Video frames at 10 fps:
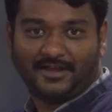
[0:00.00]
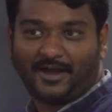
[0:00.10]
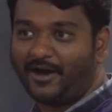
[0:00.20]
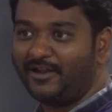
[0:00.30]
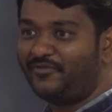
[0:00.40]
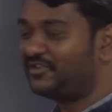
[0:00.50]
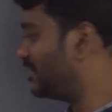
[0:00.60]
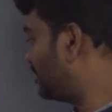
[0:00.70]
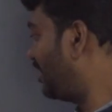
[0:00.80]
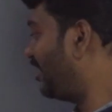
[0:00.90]
All
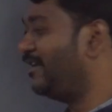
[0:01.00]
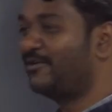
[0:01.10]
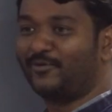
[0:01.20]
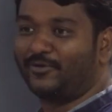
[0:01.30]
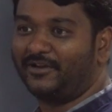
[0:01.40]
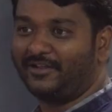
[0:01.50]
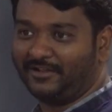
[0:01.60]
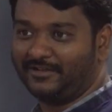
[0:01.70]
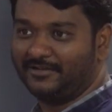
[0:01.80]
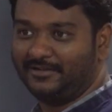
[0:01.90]
fishes are here only.
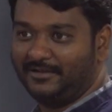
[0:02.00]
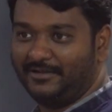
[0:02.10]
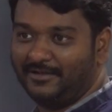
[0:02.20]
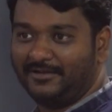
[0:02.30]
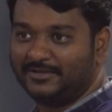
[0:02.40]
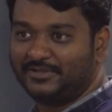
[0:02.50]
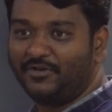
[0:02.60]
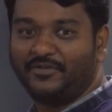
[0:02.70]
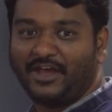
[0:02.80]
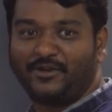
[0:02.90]
So
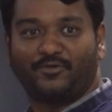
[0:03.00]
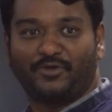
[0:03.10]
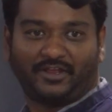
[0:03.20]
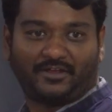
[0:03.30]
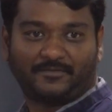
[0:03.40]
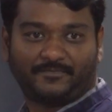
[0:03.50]
we are going.